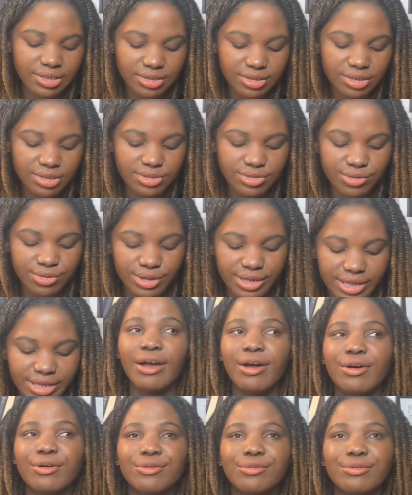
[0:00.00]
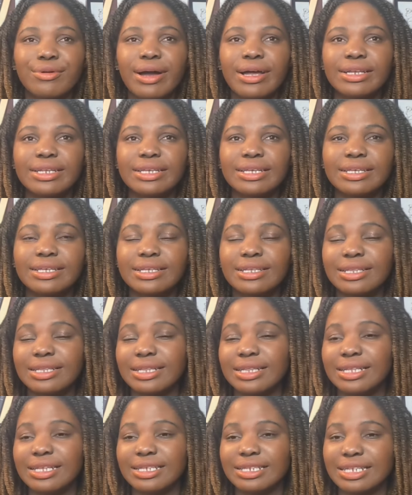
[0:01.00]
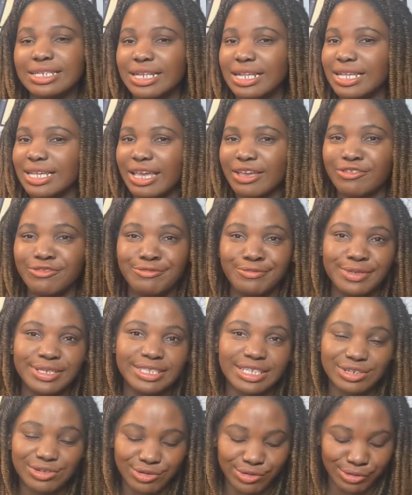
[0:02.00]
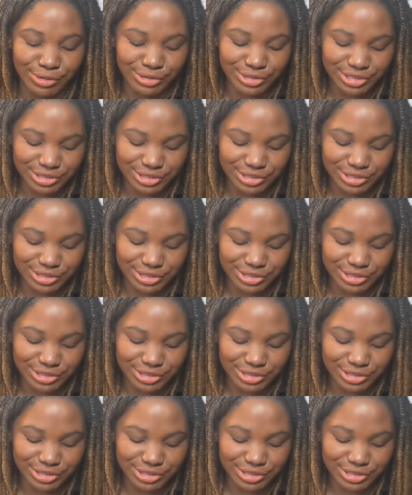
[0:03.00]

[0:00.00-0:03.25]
So it's okay Gwanhee literally gave me the cold